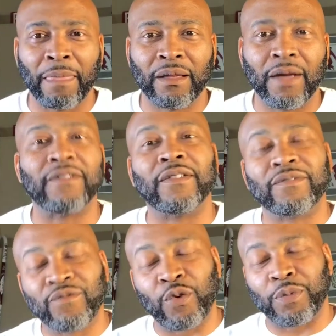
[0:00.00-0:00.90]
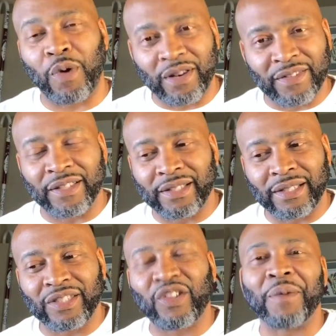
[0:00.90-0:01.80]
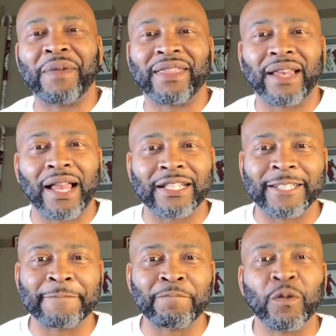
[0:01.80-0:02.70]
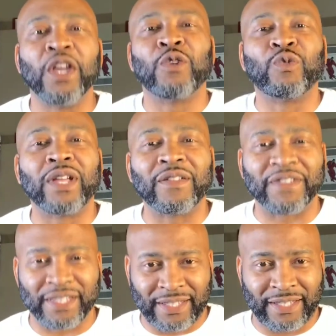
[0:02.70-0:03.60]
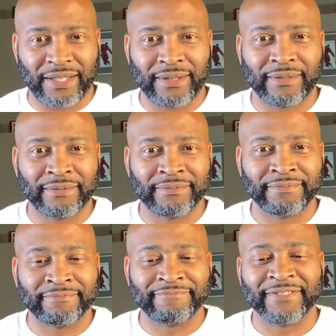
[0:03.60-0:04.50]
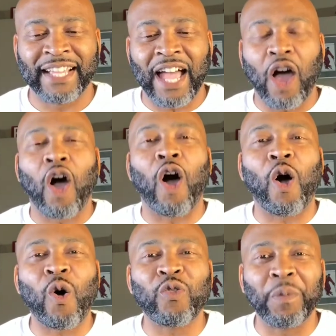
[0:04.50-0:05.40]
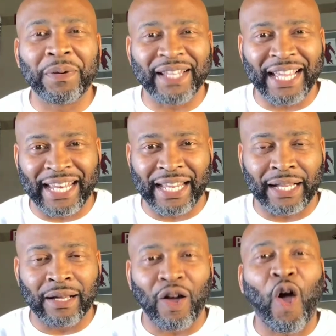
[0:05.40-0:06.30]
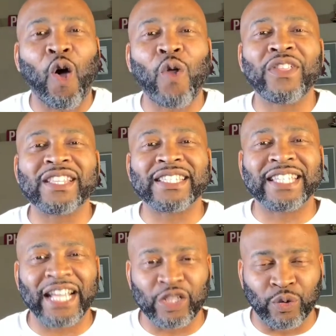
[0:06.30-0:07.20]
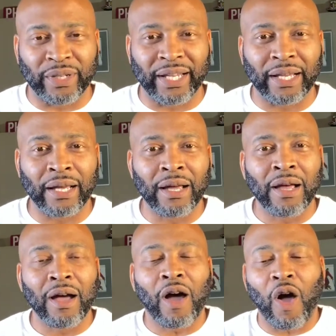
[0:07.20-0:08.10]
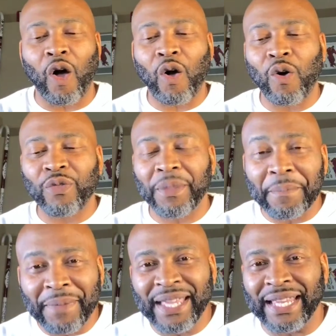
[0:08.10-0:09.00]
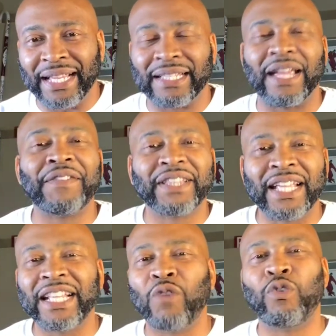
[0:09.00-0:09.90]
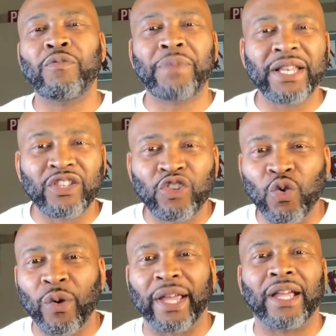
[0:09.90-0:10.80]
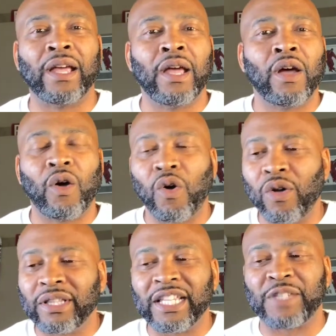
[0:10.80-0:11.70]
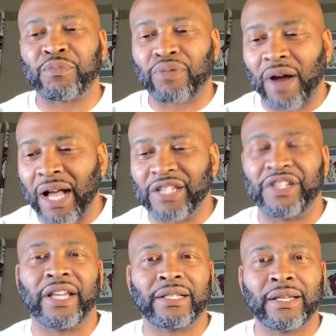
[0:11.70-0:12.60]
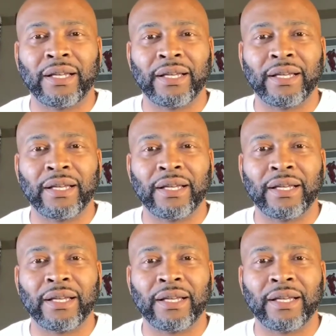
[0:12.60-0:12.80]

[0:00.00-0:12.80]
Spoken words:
of the fourth part of the S.T.A.R methodology. Relevance: all the planning, all the scheduling, all the meetings, everything that we've been doing on this project